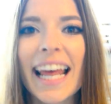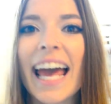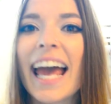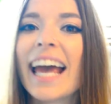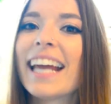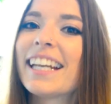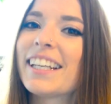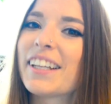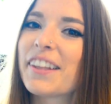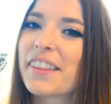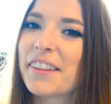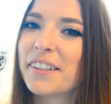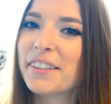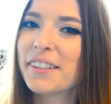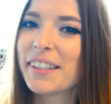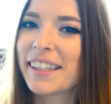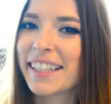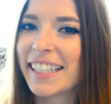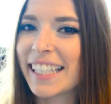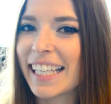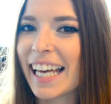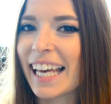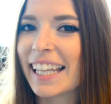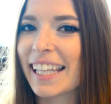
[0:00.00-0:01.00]
And the third
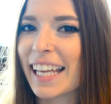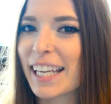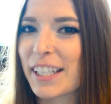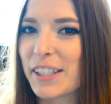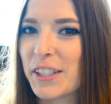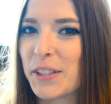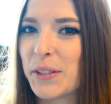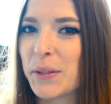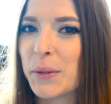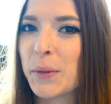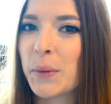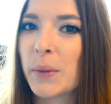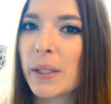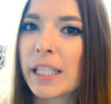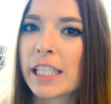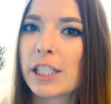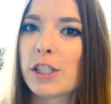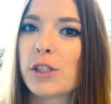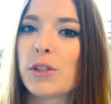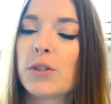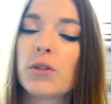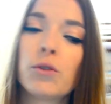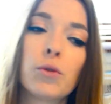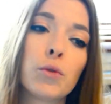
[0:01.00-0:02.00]
thing I like to do
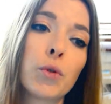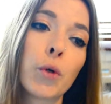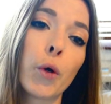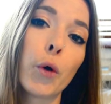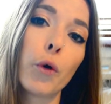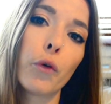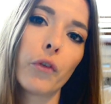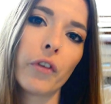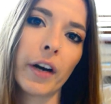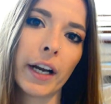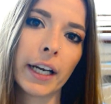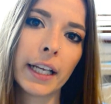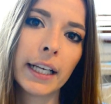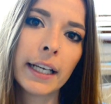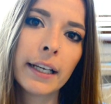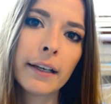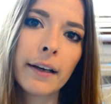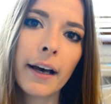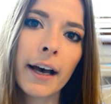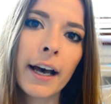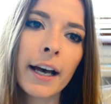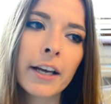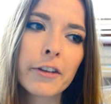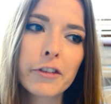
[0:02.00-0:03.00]
is to go running.
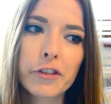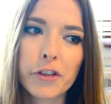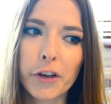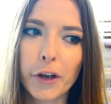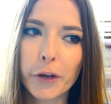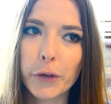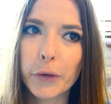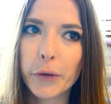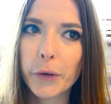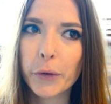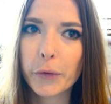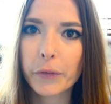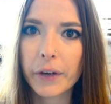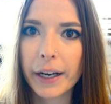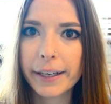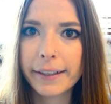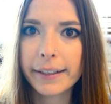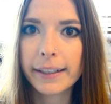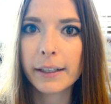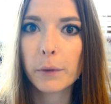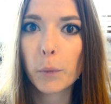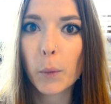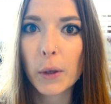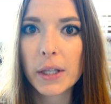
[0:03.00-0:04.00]
I try to go
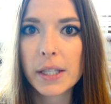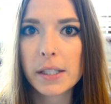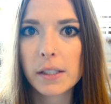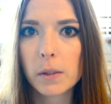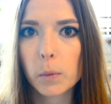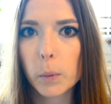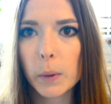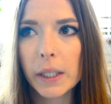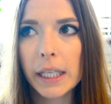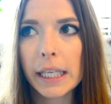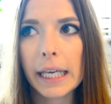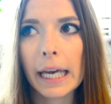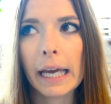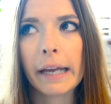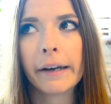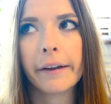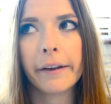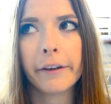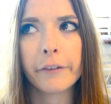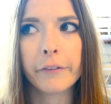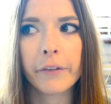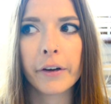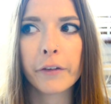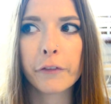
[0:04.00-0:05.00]
running once a week and
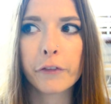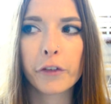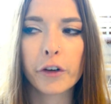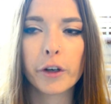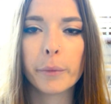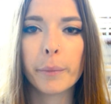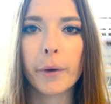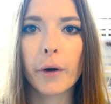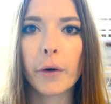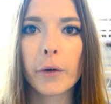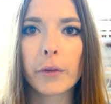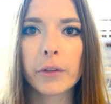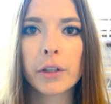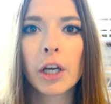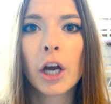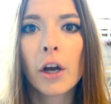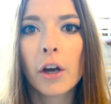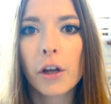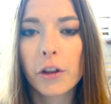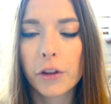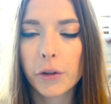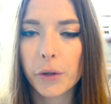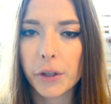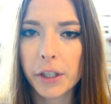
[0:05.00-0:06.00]
I run for about
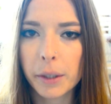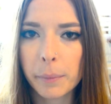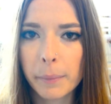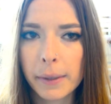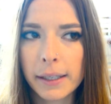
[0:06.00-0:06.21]
30